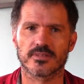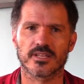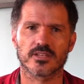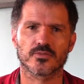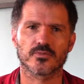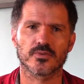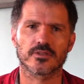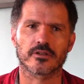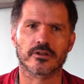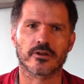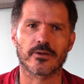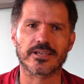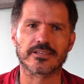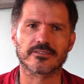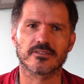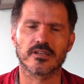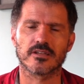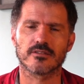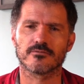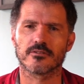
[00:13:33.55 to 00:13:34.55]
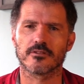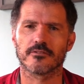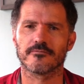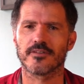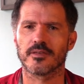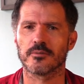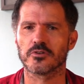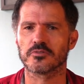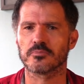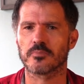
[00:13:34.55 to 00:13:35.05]
That's what the Greeks did for the
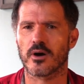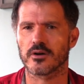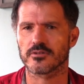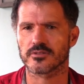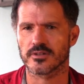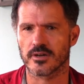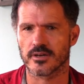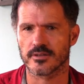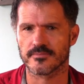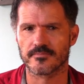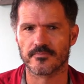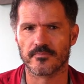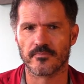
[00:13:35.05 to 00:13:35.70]
famous Parthenon.